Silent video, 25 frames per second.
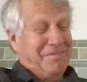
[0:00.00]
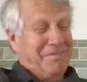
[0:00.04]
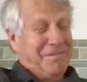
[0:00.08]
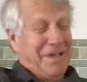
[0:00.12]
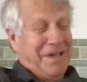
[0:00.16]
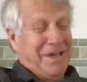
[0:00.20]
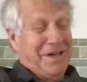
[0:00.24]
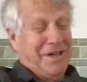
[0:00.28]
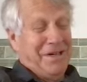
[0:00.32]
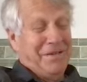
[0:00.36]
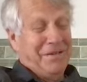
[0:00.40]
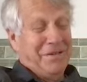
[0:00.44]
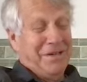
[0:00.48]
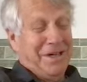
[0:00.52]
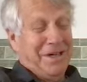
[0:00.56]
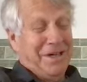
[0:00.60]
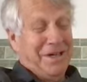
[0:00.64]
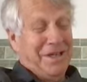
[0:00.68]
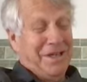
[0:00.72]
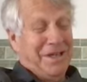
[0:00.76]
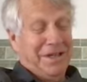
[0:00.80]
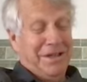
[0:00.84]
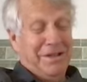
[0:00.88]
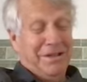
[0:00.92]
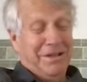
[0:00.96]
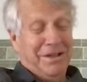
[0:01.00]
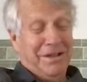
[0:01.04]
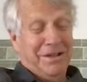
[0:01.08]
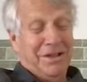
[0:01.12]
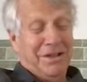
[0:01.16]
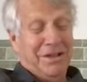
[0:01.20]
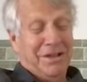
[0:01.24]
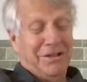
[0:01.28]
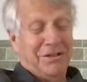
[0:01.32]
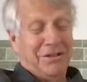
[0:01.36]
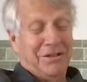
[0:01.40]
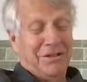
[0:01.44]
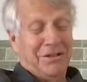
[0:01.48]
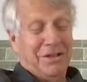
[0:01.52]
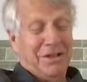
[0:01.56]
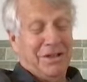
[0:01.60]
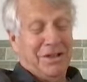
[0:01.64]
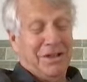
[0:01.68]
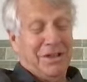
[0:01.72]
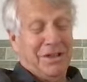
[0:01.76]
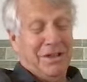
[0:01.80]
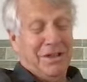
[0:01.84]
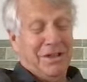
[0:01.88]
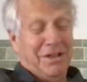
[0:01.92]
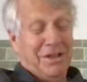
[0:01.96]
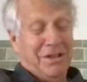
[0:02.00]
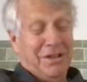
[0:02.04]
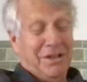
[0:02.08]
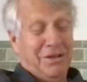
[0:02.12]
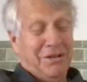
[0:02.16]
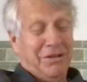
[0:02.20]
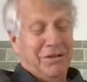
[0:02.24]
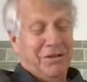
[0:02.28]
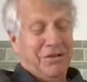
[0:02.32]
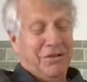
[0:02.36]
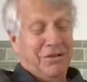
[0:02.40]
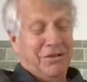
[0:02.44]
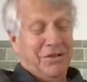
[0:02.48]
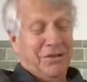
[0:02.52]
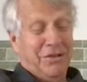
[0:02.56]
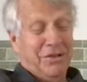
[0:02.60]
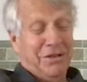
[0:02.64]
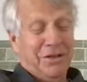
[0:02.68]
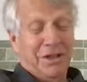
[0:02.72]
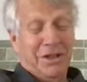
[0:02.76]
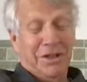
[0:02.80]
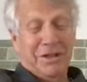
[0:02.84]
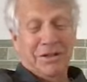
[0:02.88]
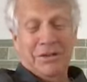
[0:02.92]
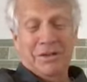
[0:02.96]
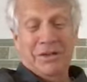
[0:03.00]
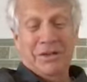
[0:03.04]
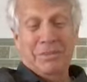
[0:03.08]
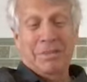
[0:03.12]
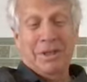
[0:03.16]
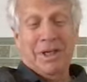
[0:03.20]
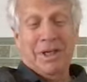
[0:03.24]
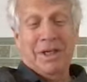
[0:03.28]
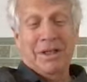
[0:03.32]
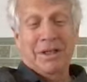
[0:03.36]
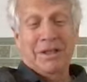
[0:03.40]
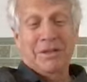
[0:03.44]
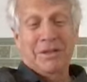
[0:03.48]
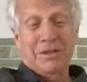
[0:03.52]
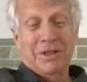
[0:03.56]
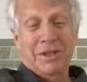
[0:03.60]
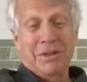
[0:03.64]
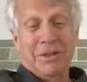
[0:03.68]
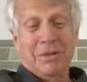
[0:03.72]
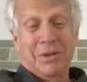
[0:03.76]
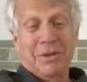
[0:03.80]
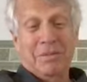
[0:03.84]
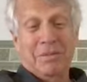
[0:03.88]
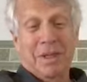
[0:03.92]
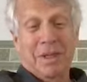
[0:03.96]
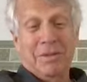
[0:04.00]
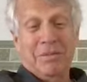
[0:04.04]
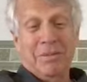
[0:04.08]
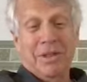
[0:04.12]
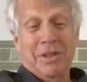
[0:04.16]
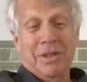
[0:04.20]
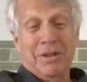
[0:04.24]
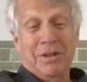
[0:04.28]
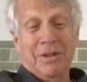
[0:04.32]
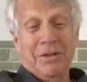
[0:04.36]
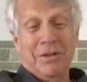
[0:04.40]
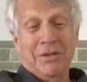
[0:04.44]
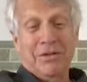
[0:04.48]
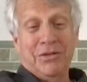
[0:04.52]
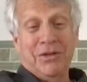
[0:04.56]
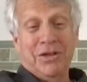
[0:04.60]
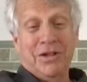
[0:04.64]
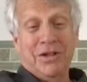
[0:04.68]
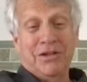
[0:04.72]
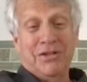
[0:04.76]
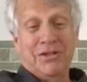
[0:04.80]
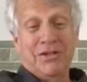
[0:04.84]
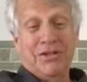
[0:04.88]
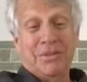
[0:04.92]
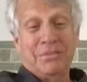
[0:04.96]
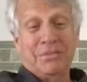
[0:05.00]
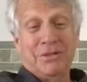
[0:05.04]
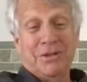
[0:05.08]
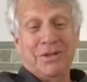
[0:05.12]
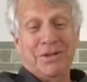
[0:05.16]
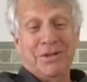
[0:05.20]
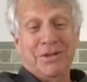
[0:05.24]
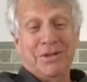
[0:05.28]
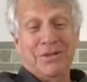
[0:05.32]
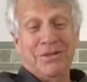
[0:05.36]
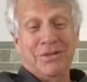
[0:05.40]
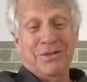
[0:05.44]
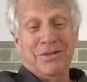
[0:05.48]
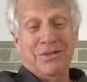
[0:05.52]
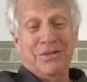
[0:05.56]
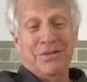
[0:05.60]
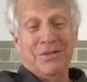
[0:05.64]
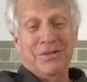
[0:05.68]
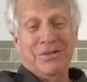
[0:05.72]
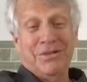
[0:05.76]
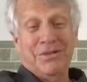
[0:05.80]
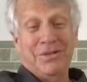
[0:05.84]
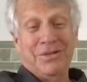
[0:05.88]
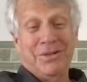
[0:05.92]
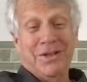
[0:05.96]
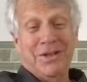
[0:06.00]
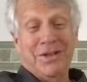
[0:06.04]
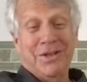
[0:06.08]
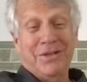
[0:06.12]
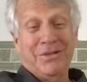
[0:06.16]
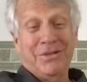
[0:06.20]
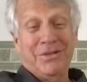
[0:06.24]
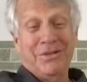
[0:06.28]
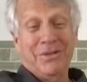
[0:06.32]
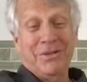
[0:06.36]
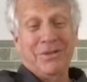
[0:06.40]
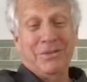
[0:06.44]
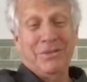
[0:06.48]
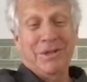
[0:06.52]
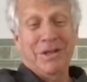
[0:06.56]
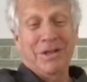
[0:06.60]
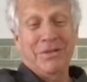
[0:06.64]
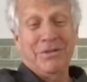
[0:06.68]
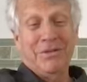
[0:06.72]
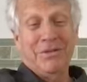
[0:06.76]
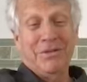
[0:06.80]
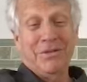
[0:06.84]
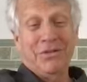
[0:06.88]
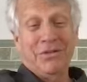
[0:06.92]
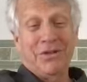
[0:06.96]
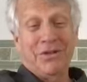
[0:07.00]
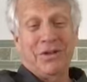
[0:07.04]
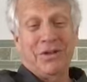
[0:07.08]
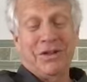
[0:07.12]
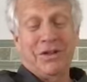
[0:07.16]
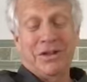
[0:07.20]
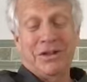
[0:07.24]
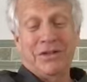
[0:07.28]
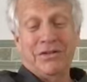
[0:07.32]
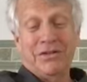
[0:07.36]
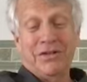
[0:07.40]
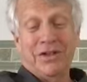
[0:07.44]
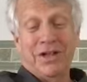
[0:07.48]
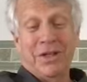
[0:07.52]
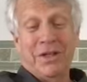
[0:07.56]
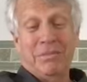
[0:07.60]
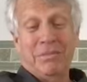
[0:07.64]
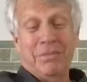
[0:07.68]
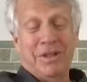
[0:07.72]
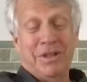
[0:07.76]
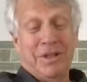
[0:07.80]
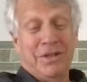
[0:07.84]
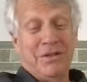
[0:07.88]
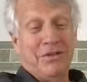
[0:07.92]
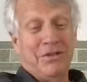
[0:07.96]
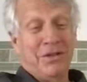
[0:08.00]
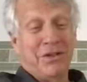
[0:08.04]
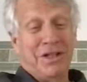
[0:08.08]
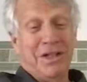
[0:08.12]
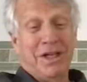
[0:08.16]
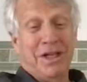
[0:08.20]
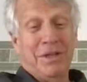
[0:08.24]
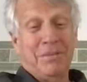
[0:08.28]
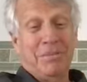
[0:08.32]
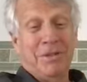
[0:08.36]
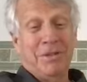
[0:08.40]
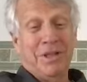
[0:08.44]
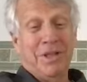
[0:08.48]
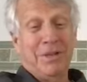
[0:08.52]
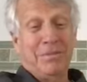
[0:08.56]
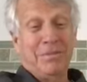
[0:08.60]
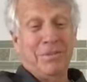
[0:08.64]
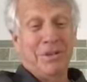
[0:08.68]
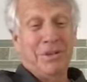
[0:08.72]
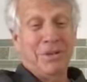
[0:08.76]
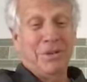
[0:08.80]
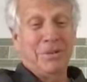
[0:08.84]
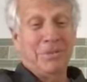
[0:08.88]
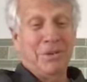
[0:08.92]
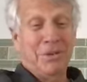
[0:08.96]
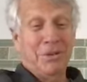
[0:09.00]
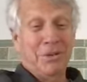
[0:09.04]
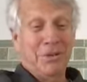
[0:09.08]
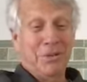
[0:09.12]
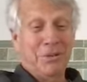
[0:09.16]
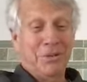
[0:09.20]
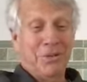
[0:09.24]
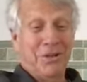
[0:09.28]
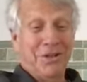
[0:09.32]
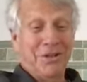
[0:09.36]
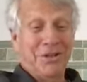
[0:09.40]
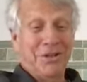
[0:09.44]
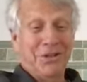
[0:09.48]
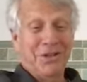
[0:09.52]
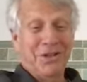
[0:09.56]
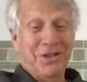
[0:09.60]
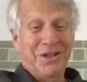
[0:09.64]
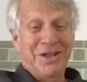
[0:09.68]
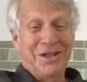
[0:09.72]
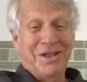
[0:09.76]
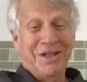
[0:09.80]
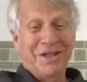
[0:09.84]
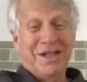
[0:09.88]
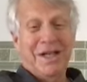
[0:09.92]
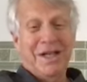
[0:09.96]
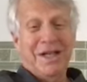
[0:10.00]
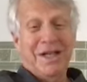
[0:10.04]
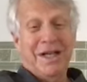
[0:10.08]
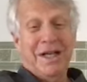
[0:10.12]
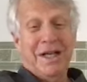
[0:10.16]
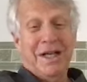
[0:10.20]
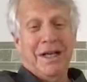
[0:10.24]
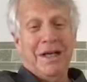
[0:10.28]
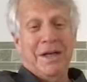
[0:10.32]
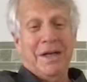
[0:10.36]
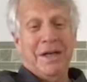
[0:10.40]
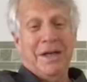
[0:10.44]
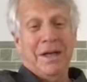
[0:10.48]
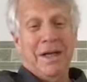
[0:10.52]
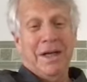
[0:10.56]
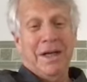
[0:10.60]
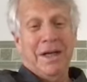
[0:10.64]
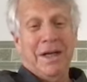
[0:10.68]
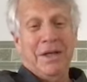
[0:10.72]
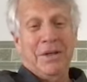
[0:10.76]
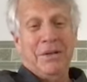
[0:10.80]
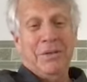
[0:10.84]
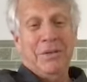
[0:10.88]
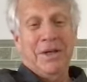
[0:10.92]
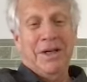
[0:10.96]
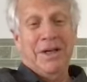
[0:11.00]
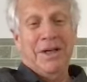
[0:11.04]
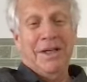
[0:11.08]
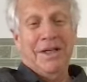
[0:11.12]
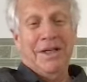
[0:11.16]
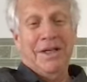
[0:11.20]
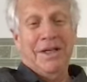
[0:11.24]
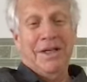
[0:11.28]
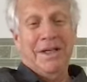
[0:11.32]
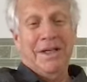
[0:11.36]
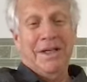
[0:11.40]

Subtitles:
anyway, I think there's a field called topology where maybe there is an exception to that rule, but if you start at the same place, it can't be uphill both ways. Anyway,